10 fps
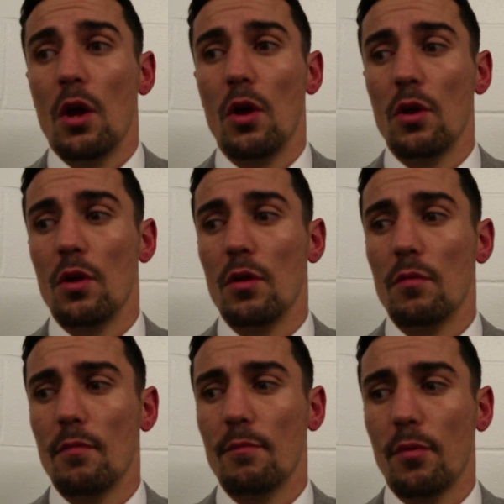
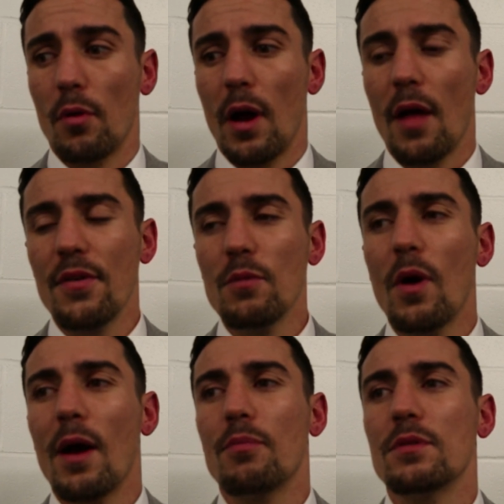But I think
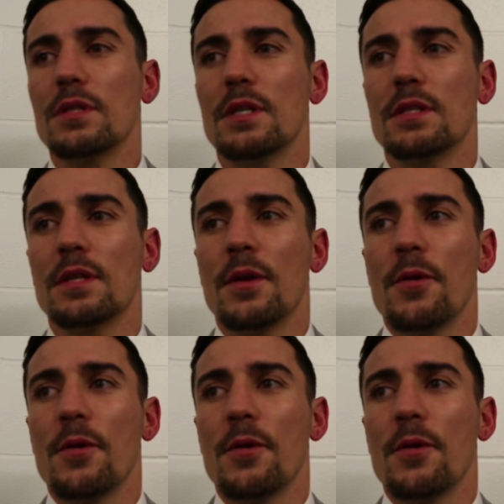what happens is,